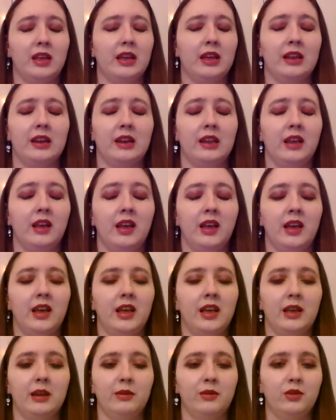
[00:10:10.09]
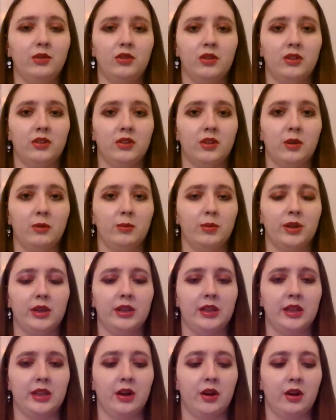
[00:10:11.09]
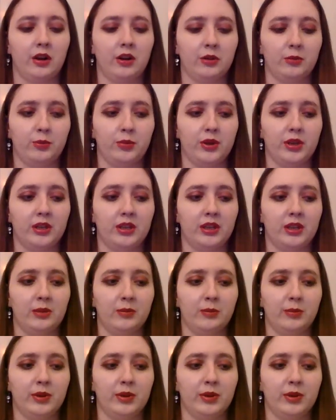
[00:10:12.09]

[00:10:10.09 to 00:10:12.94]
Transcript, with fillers: And it was just completely heartbreaking,